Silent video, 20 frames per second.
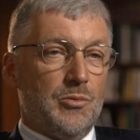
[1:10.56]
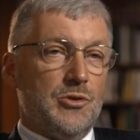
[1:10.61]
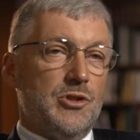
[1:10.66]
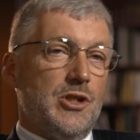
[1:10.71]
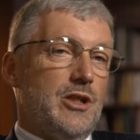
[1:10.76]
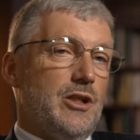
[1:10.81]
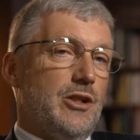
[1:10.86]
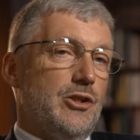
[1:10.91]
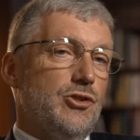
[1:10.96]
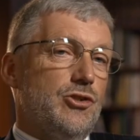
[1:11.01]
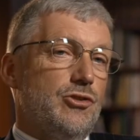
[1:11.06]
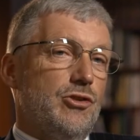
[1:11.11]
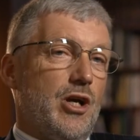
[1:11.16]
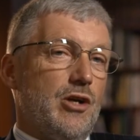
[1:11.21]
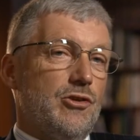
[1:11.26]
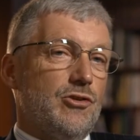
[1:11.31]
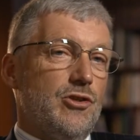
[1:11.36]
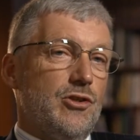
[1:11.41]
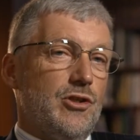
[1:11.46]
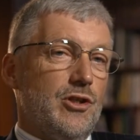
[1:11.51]
particularly
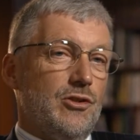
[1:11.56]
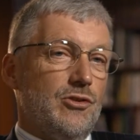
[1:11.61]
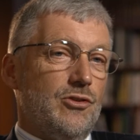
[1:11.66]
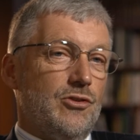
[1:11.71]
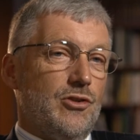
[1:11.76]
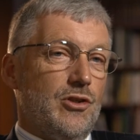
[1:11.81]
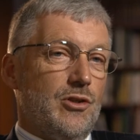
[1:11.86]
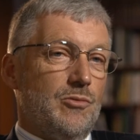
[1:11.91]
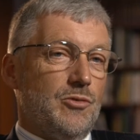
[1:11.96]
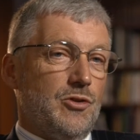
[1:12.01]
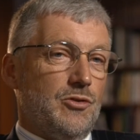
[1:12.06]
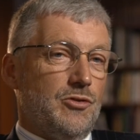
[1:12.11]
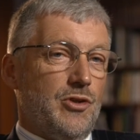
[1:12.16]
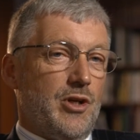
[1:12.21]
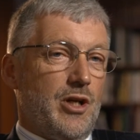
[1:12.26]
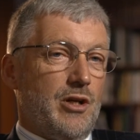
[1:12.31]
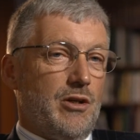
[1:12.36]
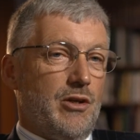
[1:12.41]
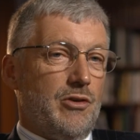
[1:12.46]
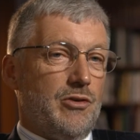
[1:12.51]
structured in terms of
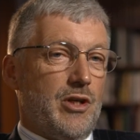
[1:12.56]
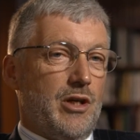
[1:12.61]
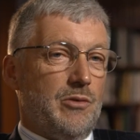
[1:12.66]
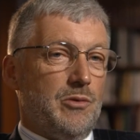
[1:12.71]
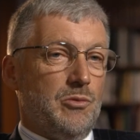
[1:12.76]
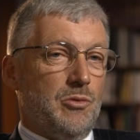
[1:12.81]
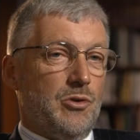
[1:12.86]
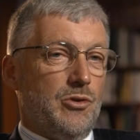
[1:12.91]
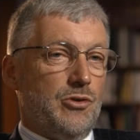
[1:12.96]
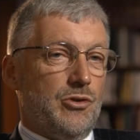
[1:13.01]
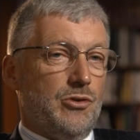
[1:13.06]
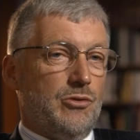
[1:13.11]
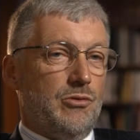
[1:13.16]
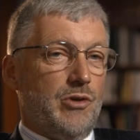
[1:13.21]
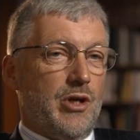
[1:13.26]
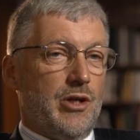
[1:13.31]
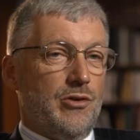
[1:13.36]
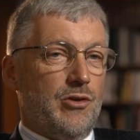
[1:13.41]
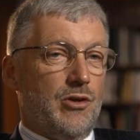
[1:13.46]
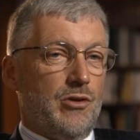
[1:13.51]
saying, okay, we want to
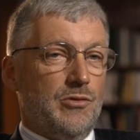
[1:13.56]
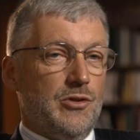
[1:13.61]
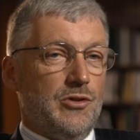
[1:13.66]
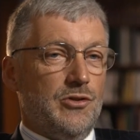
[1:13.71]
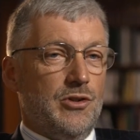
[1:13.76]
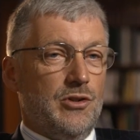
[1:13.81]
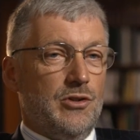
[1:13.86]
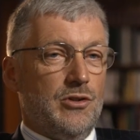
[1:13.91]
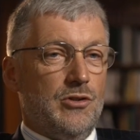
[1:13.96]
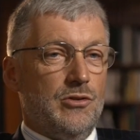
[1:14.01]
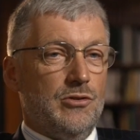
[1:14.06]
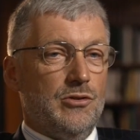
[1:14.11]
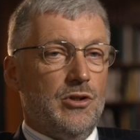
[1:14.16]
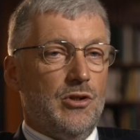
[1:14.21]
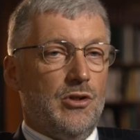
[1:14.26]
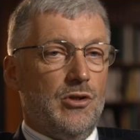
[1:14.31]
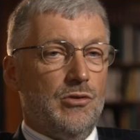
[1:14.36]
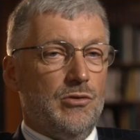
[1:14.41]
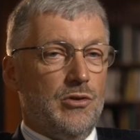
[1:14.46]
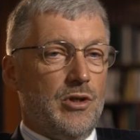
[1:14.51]
run an office in Hong
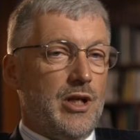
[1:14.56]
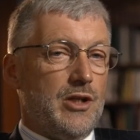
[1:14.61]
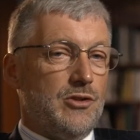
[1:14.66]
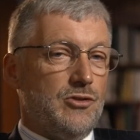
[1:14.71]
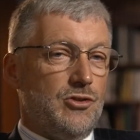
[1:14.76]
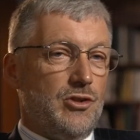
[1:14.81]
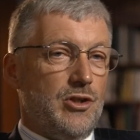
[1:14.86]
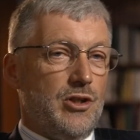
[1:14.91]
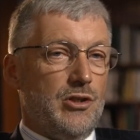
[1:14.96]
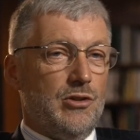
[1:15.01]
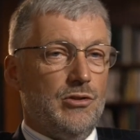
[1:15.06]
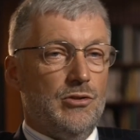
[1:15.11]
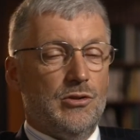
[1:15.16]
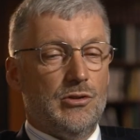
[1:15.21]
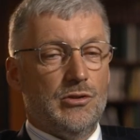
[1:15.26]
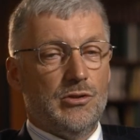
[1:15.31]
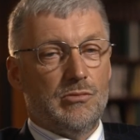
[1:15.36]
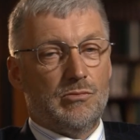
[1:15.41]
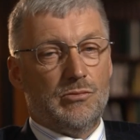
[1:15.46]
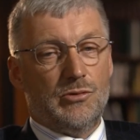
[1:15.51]
Kong next year
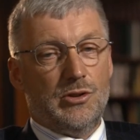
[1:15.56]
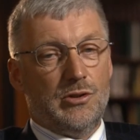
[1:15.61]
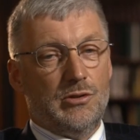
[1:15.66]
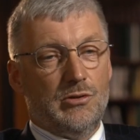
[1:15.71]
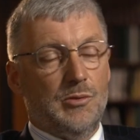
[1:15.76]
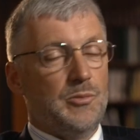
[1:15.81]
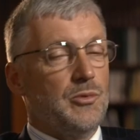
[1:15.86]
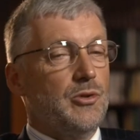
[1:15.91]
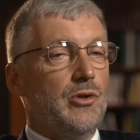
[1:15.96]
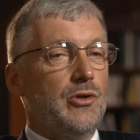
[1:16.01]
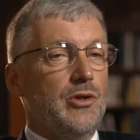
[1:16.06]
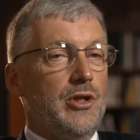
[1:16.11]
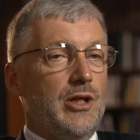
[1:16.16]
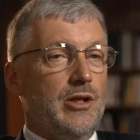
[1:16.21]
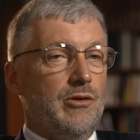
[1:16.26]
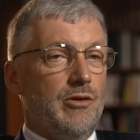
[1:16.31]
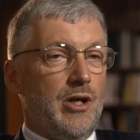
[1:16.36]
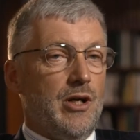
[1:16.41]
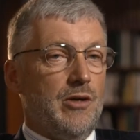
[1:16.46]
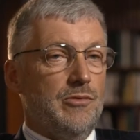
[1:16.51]
or Singapore the
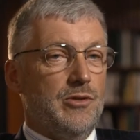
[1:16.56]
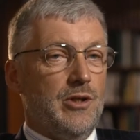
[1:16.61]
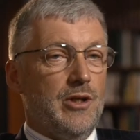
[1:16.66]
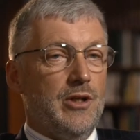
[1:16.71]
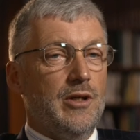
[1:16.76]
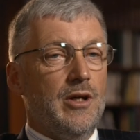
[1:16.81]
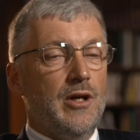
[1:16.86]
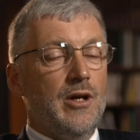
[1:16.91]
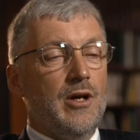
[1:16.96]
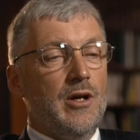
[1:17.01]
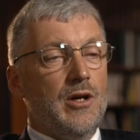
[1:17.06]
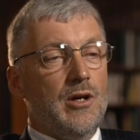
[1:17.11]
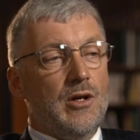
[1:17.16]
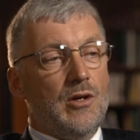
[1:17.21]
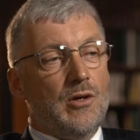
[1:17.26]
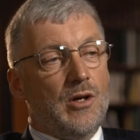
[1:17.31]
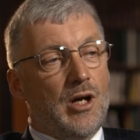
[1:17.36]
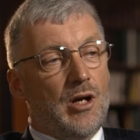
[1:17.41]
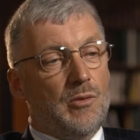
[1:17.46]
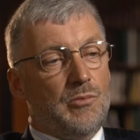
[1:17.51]
year after.
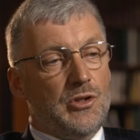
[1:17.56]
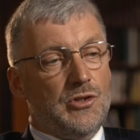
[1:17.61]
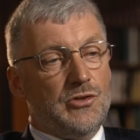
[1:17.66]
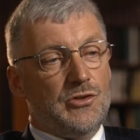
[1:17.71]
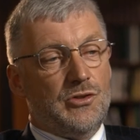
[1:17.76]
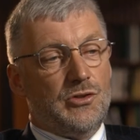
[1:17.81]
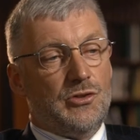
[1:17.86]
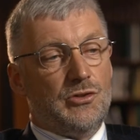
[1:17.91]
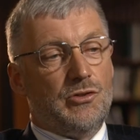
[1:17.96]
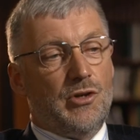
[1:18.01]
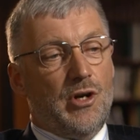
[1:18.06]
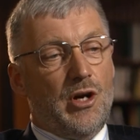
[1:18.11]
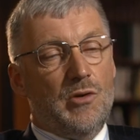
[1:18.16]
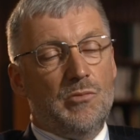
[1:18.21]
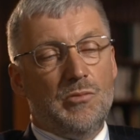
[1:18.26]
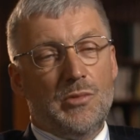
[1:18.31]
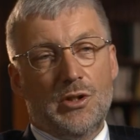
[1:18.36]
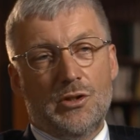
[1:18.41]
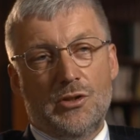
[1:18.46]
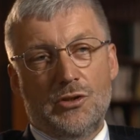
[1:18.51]
Our business has
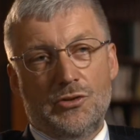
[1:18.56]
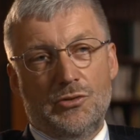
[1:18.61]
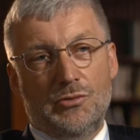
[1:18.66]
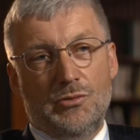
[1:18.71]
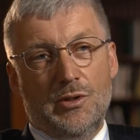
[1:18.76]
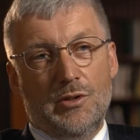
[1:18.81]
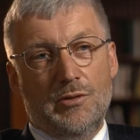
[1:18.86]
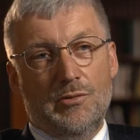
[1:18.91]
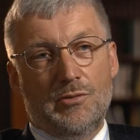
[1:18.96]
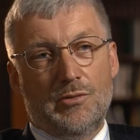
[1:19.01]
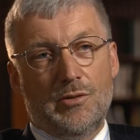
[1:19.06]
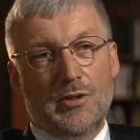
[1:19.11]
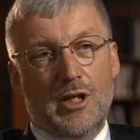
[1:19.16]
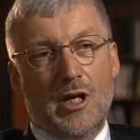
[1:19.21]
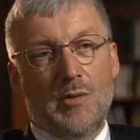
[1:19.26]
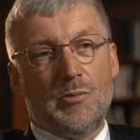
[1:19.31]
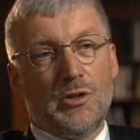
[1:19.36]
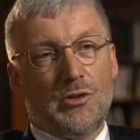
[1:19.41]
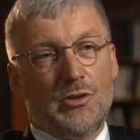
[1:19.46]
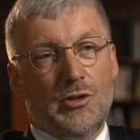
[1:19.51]
grown because we've
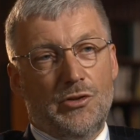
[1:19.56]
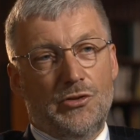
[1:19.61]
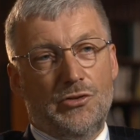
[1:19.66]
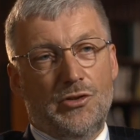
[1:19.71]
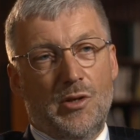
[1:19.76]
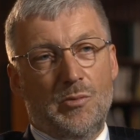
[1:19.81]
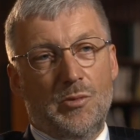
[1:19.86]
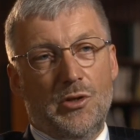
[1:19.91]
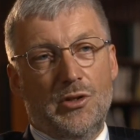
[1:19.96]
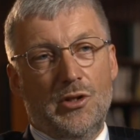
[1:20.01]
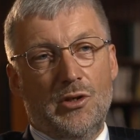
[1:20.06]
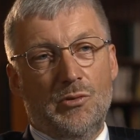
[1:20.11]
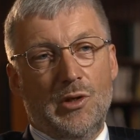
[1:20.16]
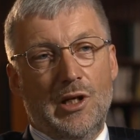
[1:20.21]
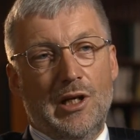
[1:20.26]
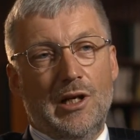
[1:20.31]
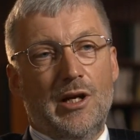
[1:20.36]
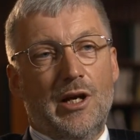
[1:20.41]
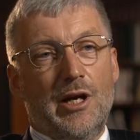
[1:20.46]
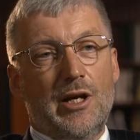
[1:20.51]
come across someone that we
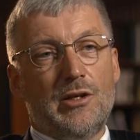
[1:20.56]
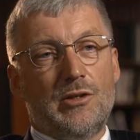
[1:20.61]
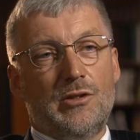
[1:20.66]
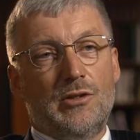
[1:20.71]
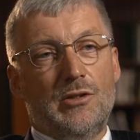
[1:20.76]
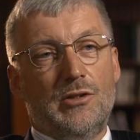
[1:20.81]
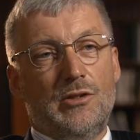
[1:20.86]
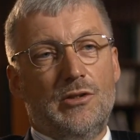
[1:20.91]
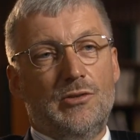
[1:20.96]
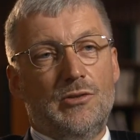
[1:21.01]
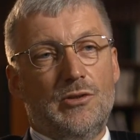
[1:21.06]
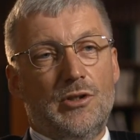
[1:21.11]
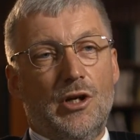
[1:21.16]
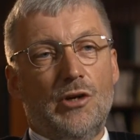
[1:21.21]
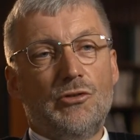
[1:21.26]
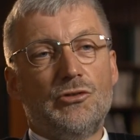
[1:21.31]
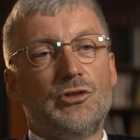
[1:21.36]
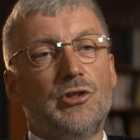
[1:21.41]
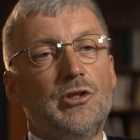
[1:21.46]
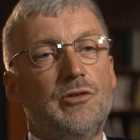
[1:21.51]
like, who
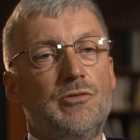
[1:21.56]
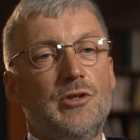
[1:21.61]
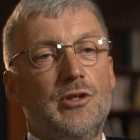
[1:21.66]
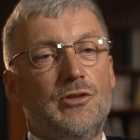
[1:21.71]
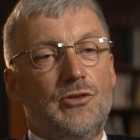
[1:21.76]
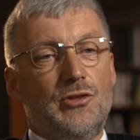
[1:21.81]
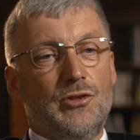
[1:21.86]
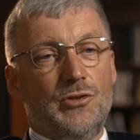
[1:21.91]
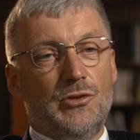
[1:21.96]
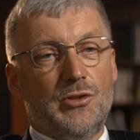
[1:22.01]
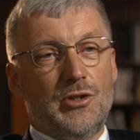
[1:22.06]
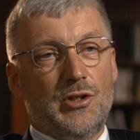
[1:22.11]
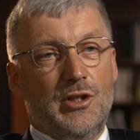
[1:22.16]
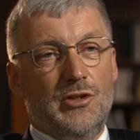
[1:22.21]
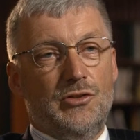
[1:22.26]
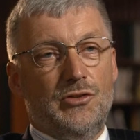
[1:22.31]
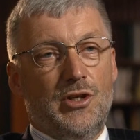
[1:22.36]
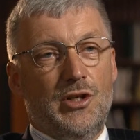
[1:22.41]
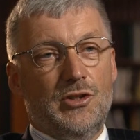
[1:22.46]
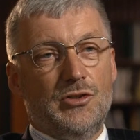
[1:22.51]
culturally fits the
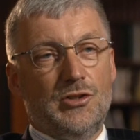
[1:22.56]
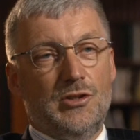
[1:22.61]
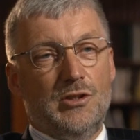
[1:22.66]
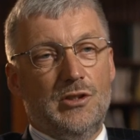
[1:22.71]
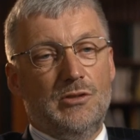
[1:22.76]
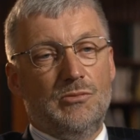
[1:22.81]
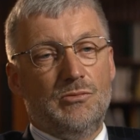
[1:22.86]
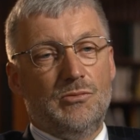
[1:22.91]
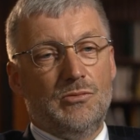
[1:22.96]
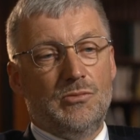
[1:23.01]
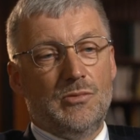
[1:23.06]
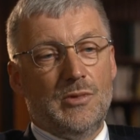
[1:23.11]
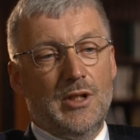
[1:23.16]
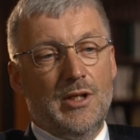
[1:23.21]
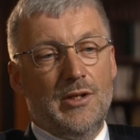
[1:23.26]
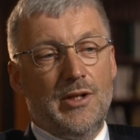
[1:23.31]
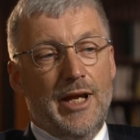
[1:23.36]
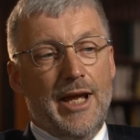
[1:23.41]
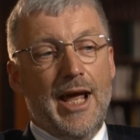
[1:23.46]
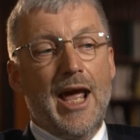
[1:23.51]
organisation, and
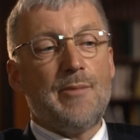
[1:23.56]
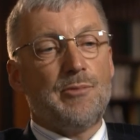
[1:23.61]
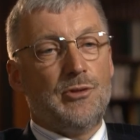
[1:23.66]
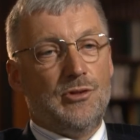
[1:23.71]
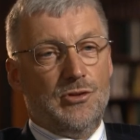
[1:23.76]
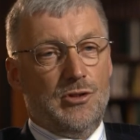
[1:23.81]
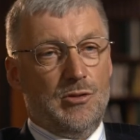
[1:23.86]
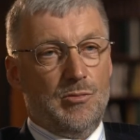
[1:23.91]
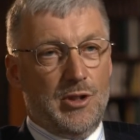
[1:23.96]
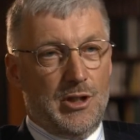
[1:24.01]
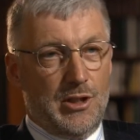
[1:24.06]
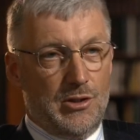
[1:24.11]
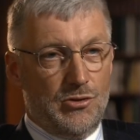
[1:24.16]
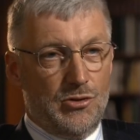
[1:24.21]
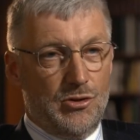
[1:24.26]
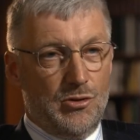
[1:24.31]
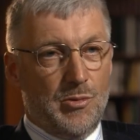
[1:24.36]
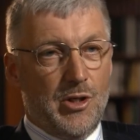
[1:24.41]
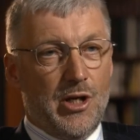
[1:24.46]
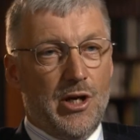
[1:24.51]
they happen to be in
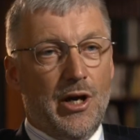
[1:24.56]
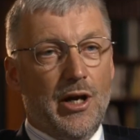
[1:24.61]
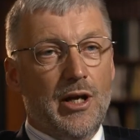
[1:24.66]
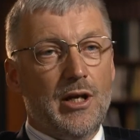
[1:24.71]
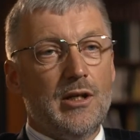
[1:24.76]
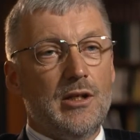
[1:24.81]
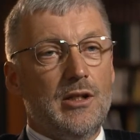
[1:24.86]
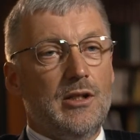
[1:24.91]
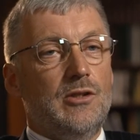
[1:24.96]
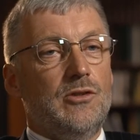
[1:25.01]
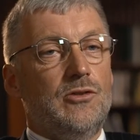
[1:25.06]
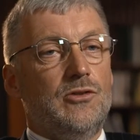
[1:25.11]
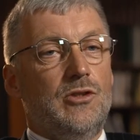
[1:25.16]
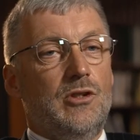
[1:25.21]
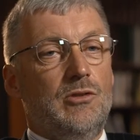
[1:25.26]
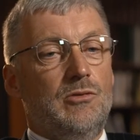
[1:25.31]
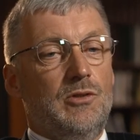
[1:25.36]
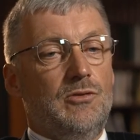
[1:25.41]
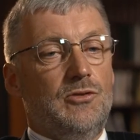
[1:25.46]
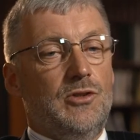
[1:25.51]
Dubai.
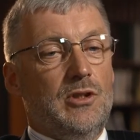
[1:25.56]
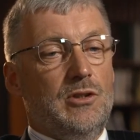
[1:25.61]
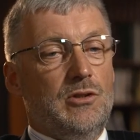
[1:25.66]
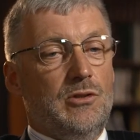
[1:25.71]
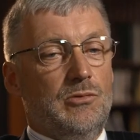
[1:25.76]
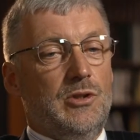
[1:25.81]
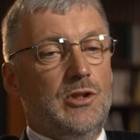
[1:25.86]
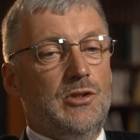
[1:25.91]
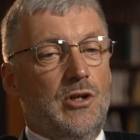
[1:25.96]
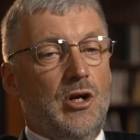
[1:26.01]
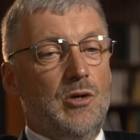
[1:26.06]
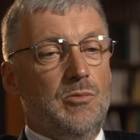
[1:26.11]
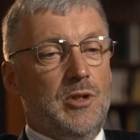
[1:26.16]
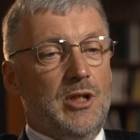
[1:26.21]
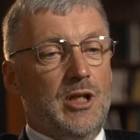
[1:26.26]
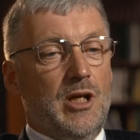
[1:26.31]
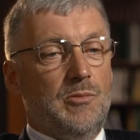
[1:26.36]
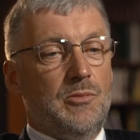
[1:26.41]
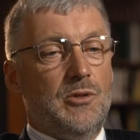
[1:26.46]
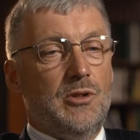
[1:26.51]
So we've said, look, we're
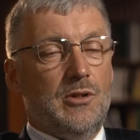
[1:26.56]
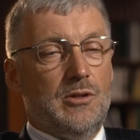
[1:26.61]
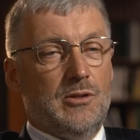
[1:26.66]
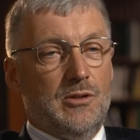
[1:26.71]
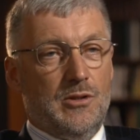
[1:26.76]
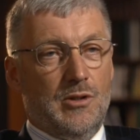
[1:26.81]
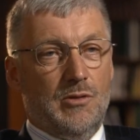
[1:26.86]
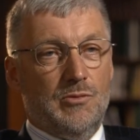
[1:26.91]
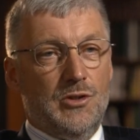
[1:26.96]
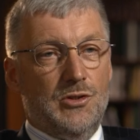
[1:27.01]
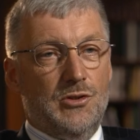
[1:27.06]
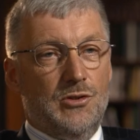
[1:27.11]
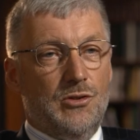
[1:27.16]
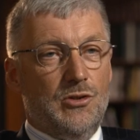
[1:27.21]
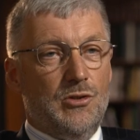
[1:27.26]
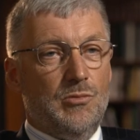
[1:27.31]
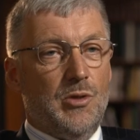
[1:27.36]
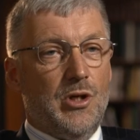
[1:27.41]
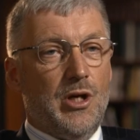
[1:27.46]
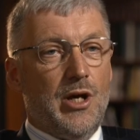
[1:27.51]
opening up an office in
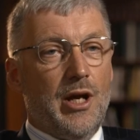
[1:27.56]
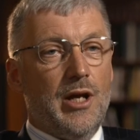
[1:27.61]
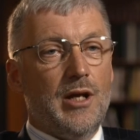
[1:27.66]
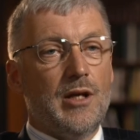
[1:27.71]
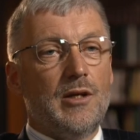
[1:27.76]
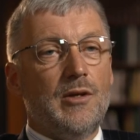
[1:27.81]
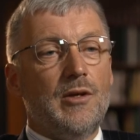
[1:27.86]
Dubai.